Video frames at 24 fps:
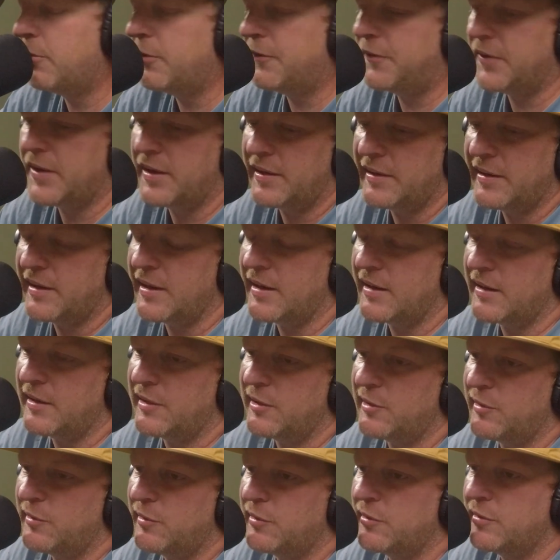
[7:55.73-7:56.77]
we finally got a
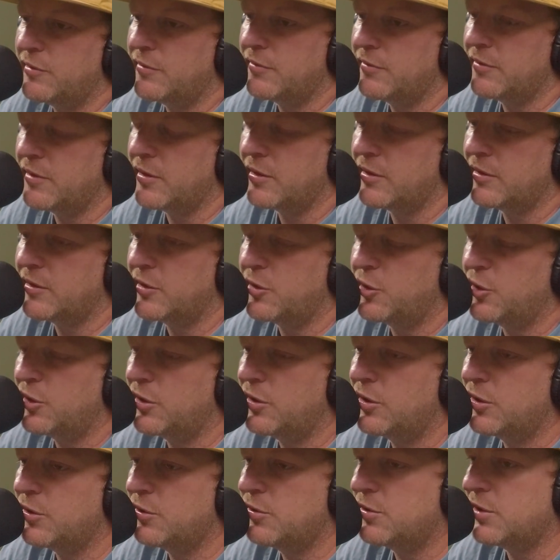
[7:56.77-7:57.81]
good a
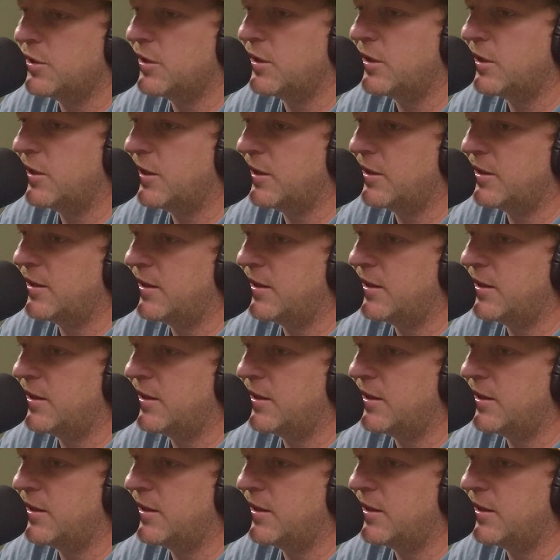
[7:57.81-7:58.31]
good goose hunt the other